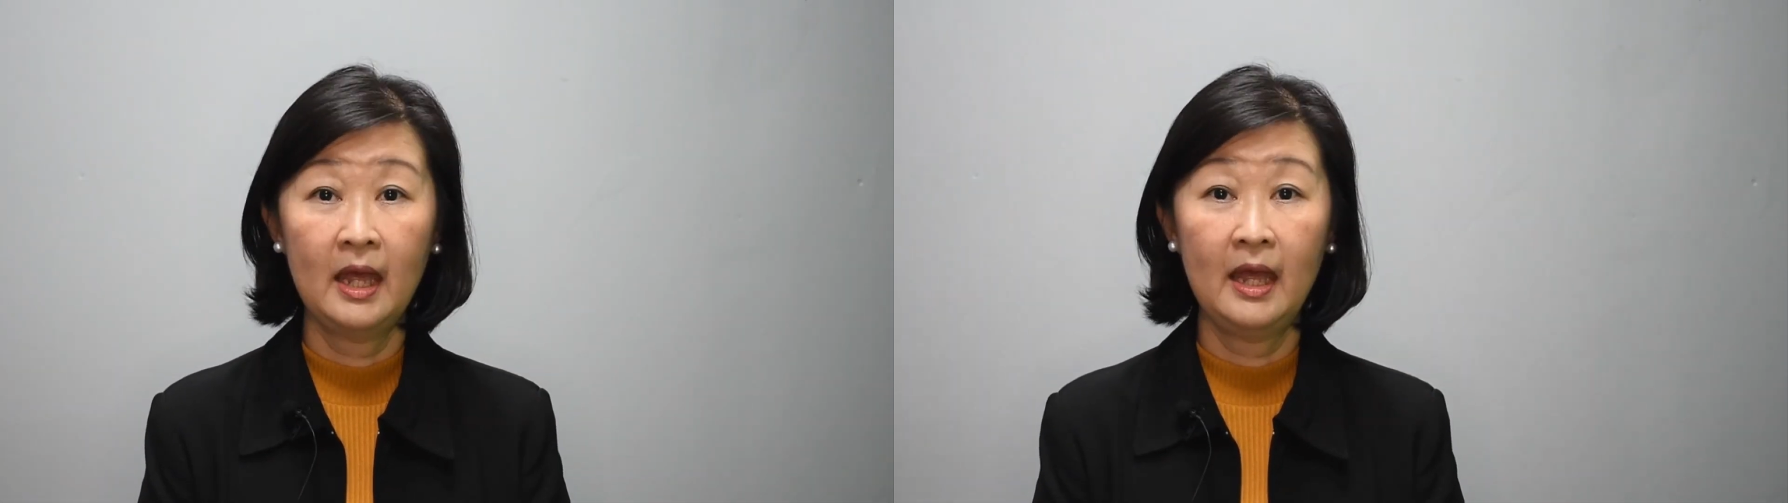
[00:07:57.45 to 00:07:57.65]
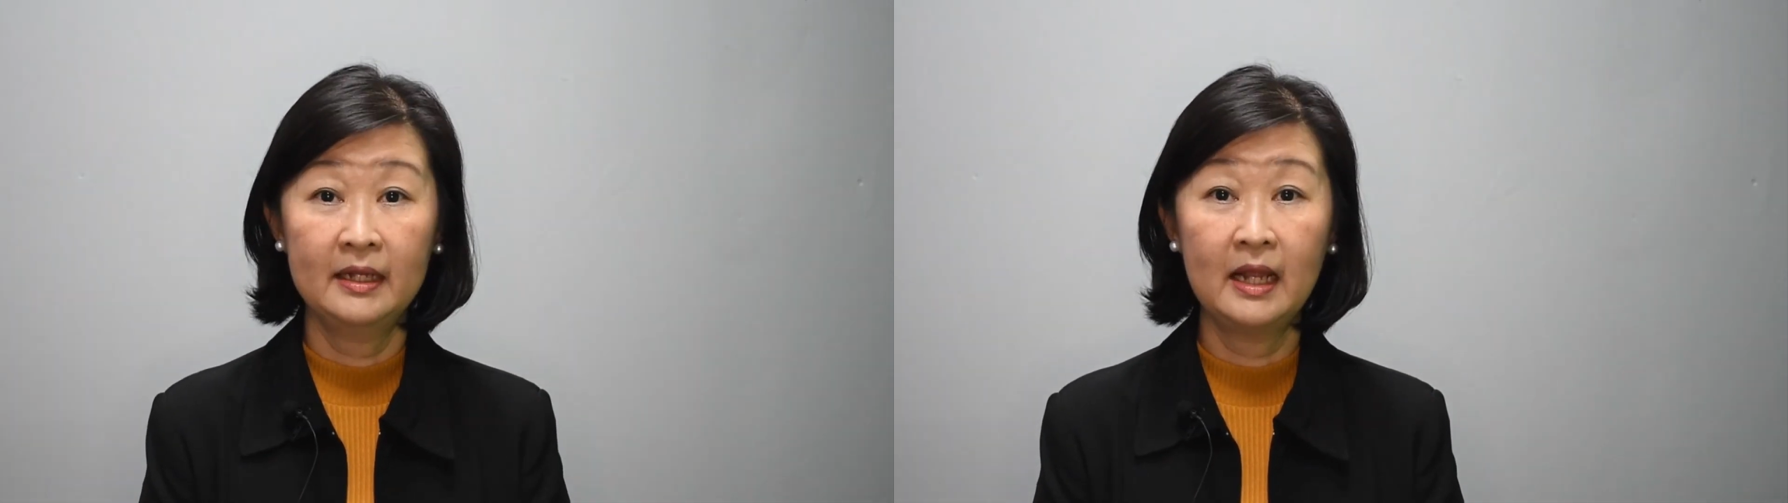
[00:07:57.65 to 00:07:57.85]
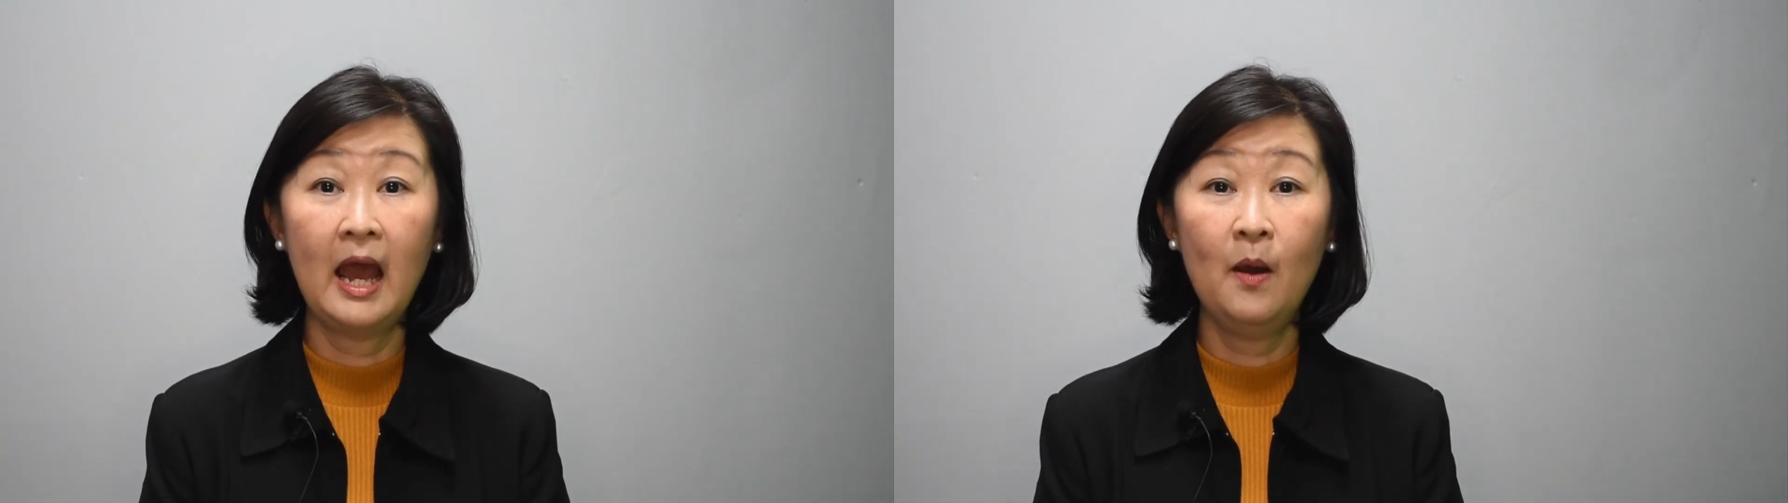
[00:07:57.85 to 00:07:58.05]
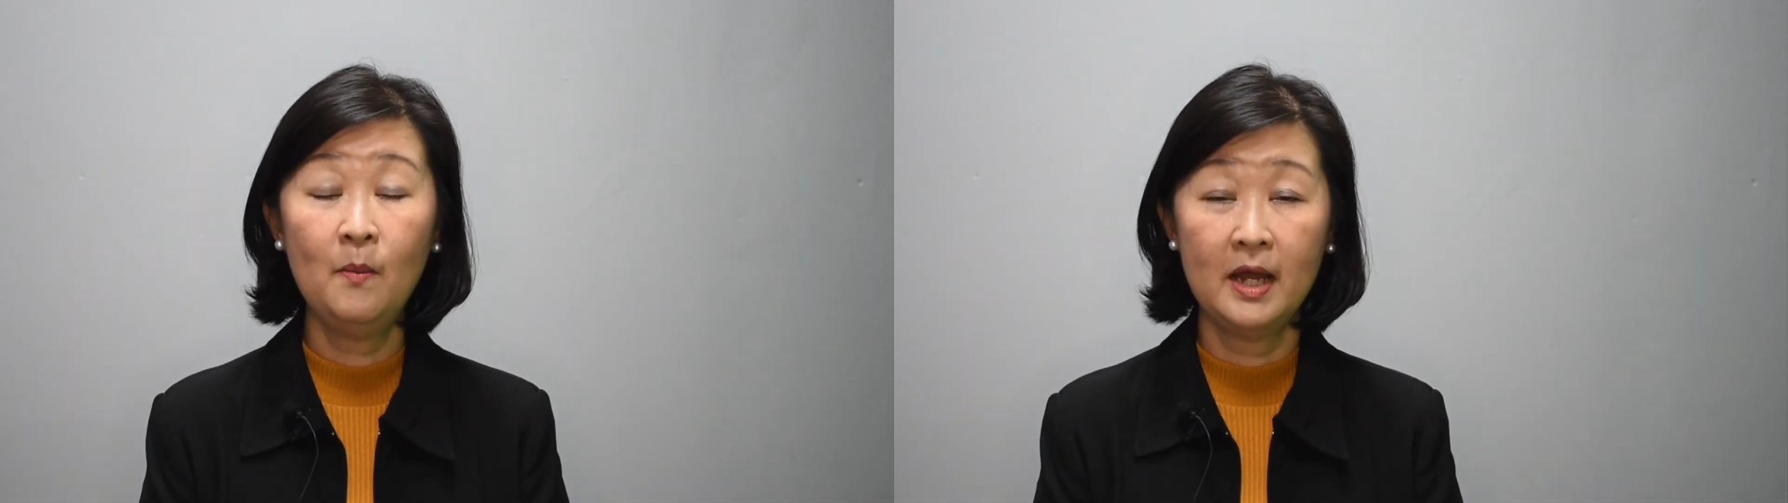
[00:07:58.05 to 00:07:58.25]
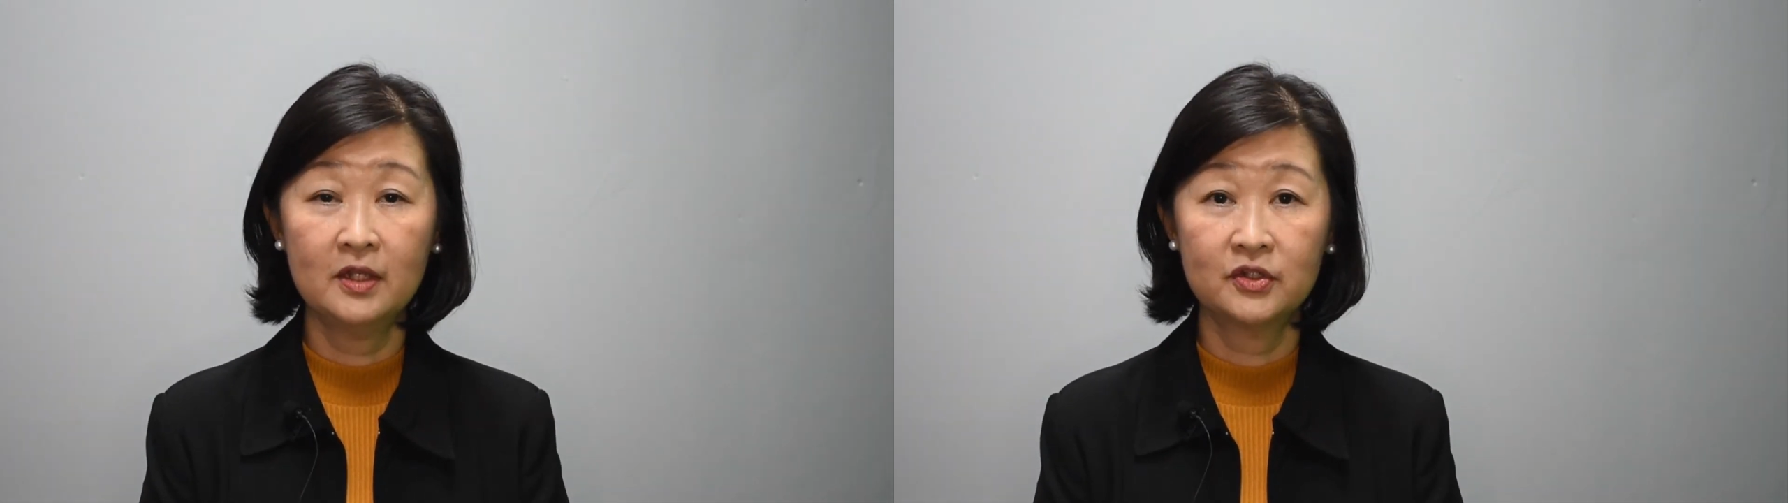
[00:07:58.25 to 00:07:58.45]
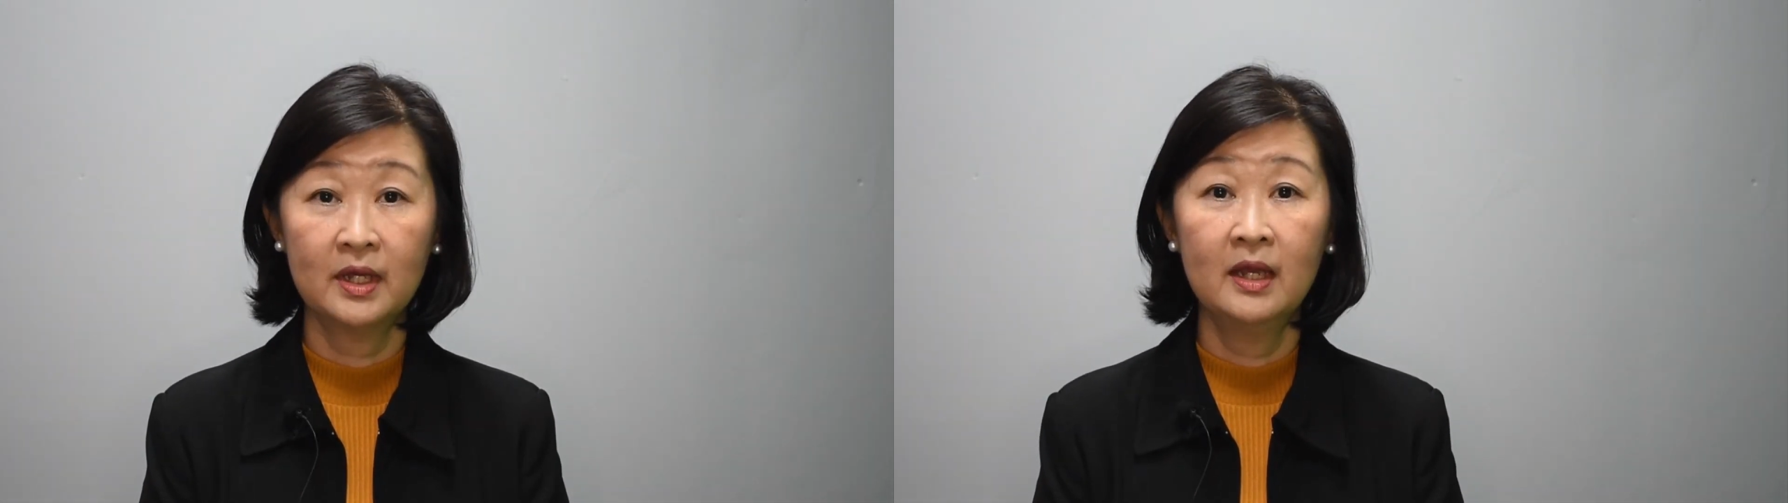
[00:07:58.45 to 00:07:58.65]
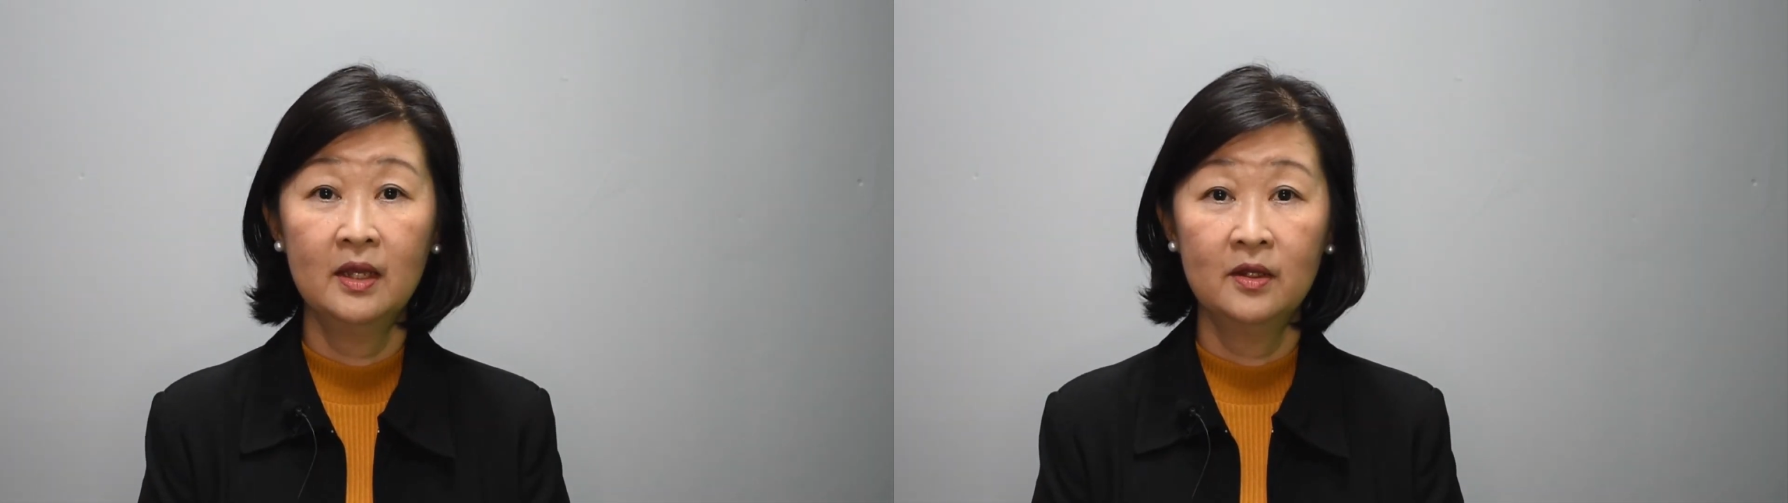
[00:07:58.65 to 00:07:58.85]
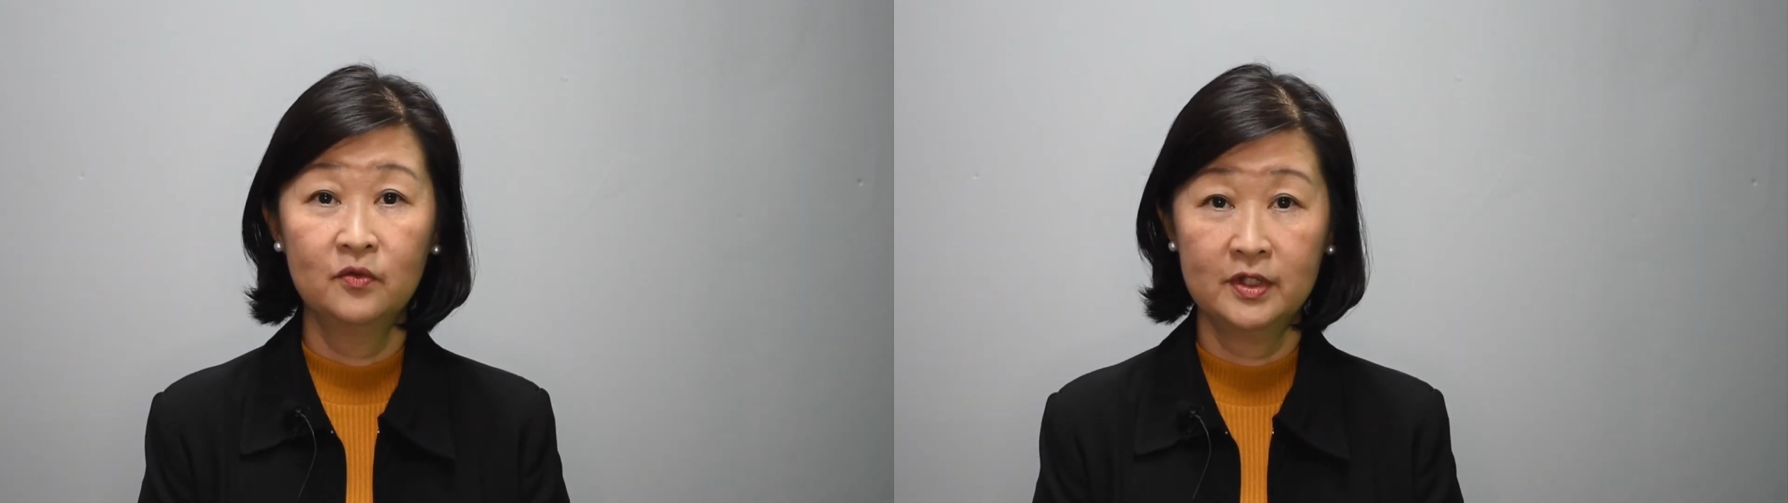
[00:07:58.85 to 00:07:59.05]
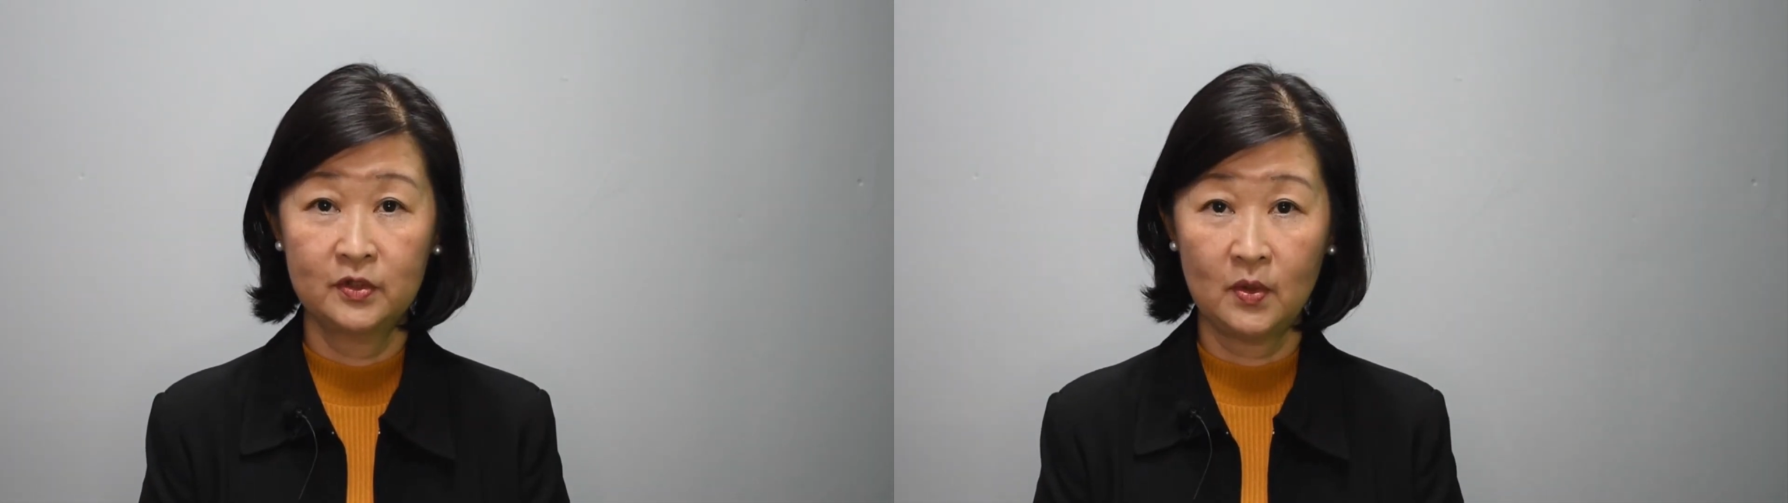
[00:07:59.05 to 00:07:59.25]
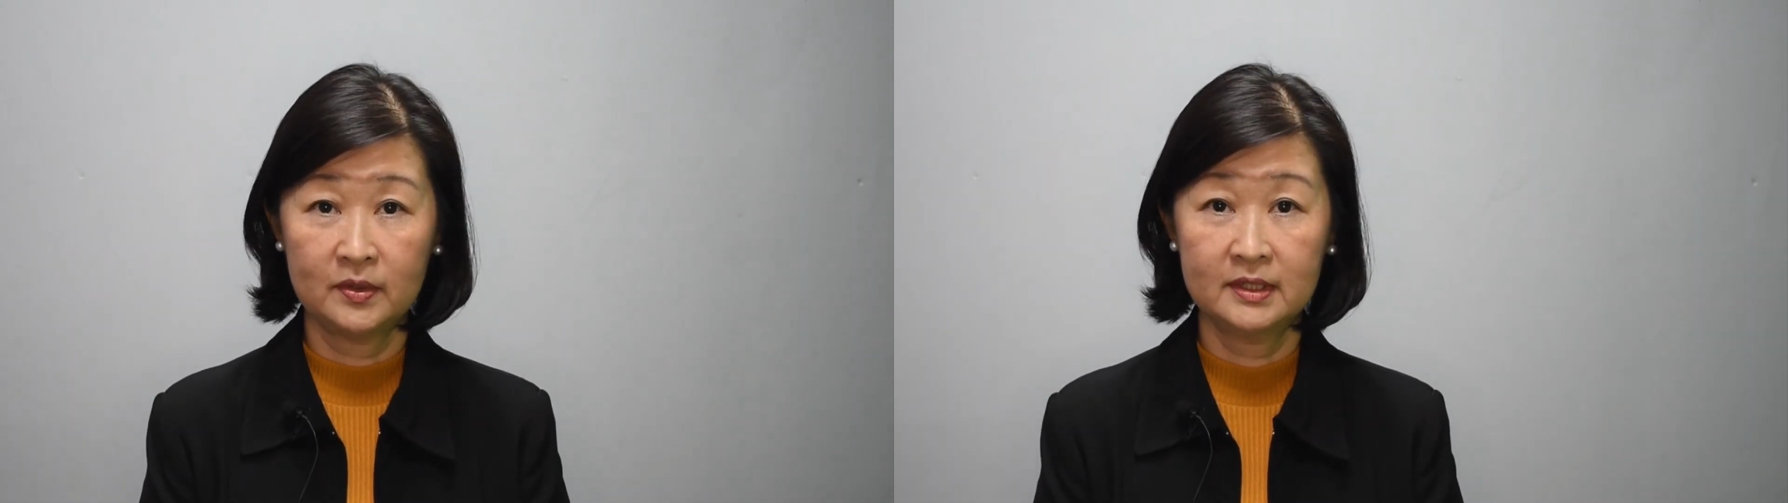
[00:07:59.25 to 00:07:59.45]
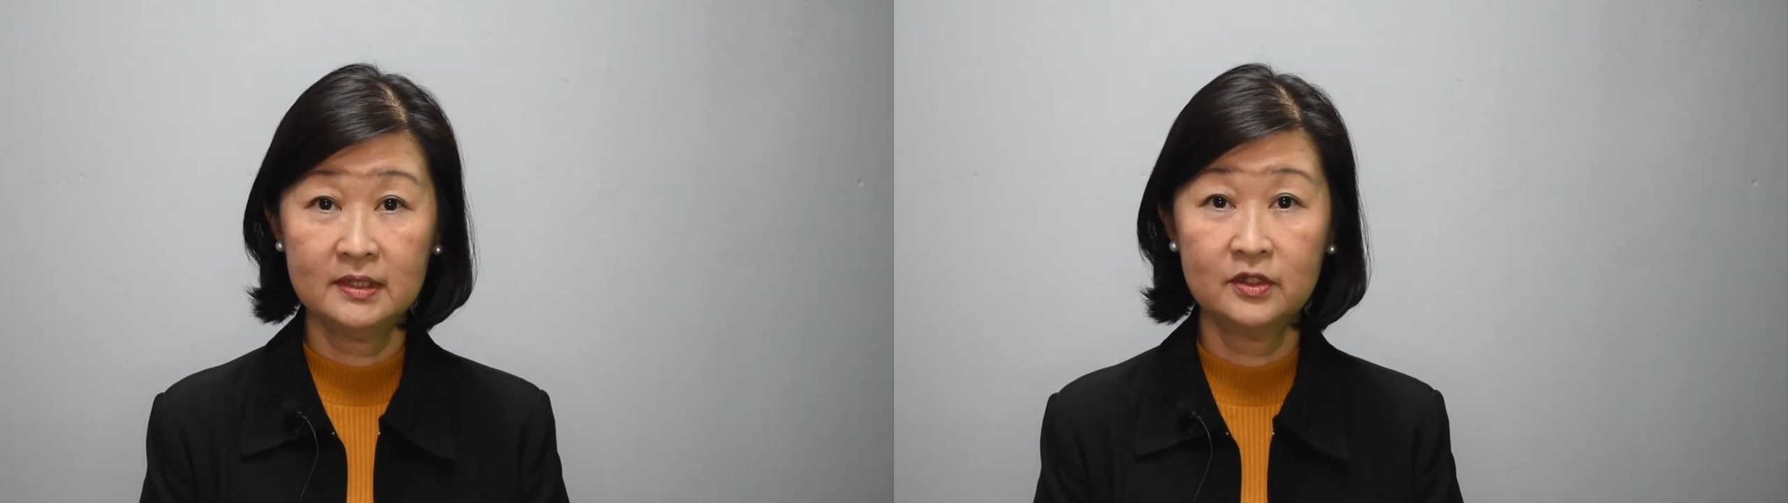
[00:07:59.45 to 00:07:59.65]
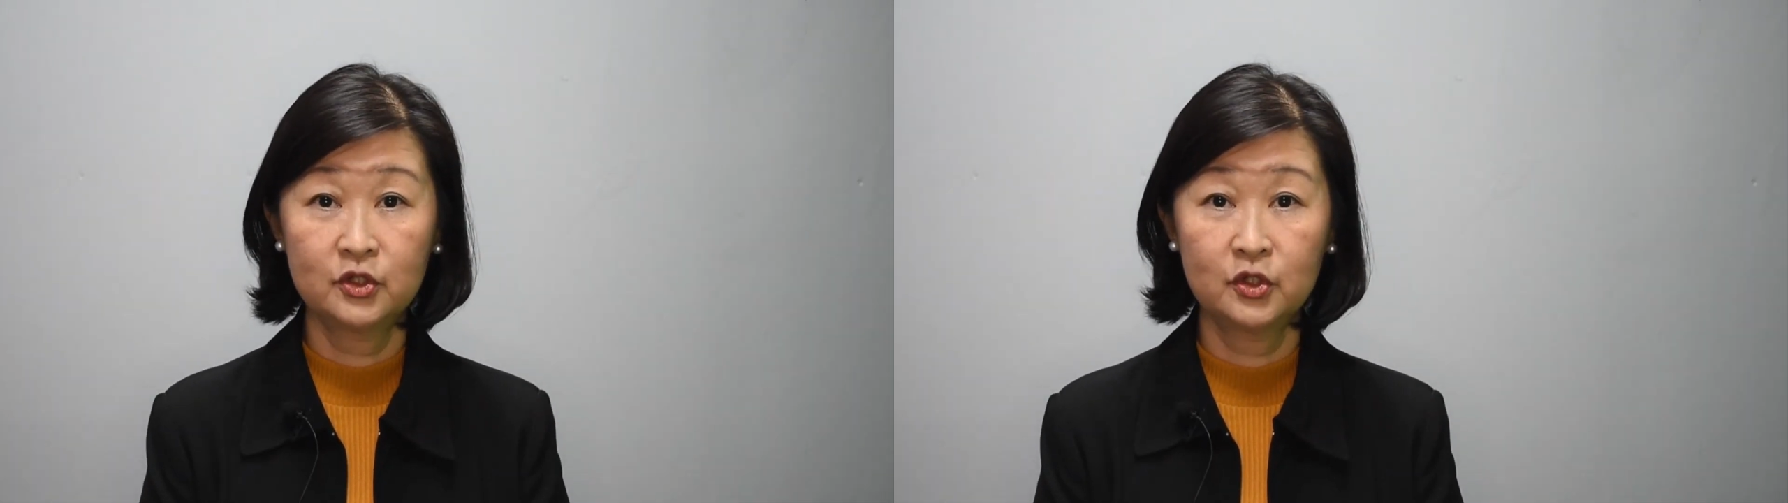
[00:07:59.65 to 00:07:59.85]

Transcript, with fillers: and how much resources